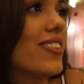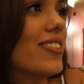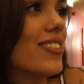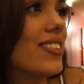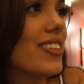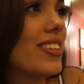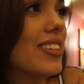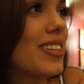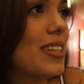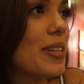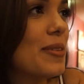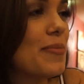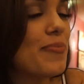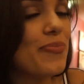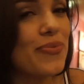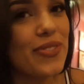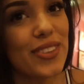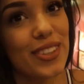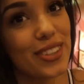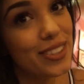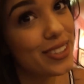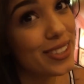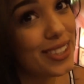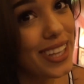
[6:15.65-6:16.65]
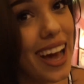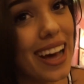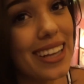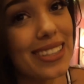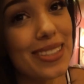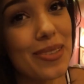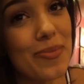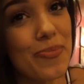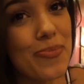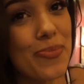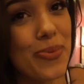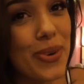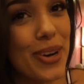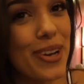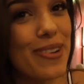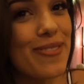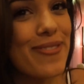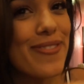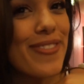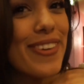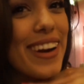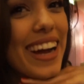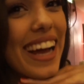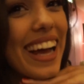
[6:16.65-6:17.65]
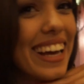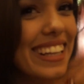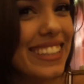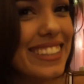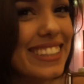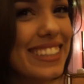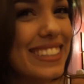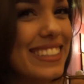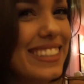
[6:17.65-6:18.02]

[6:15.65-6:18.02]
You can talk about it. She has a boyfriend. Wow.